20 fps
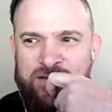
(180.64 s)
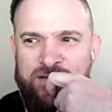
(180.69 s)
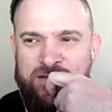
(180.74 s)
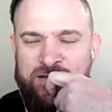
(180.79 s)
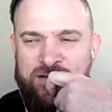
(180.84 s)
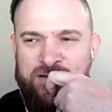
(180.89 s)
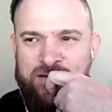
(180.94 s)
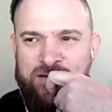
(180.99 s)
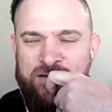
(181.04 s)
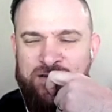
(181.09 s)

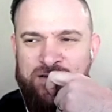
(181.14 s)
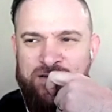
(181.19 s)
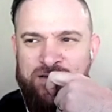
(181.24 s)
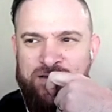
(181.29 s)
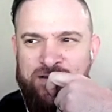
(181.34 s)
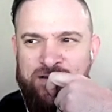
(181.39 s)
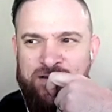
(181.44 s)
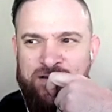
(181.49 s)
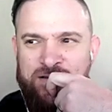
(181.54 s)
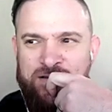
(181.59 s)

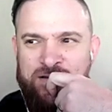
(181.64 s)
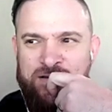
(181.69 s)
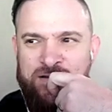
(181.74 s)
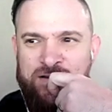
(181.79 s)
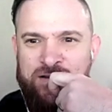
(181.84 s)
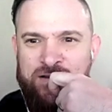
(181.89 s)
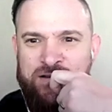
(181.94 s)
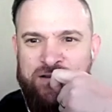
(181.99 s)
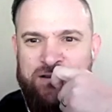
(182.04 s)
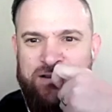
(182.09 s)

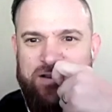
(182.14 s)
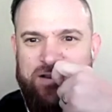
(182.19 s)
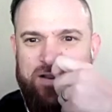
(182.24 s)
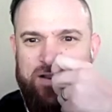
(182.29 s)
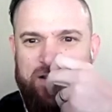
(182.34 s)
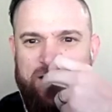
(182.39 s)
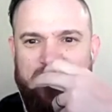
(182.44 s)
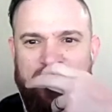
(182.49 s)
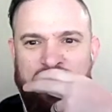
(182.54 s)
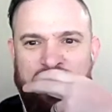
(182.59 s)

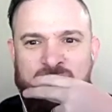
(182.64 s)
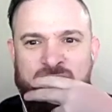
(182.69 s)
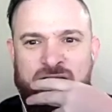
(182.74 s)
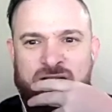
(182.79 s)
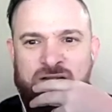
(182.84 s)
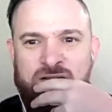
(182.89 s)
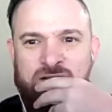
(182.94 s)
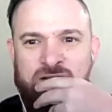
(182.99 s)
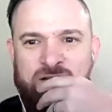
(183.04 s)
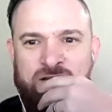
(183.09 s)

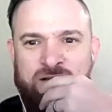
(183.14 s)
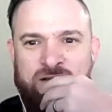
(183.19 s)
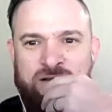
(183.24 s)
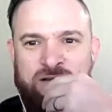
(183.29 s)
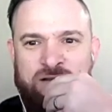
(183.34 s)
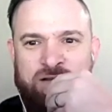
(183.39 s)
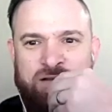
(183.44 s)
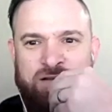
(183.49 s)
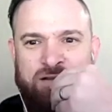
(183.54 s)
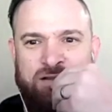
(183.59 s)

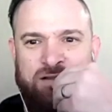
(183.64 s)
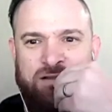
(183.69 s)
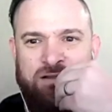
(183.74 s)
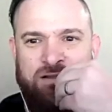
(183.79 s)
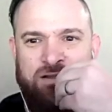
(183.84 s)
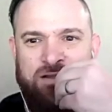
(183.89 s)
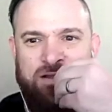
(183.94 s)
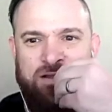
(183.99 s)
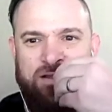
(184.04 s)
No words are spoken by the person on screen.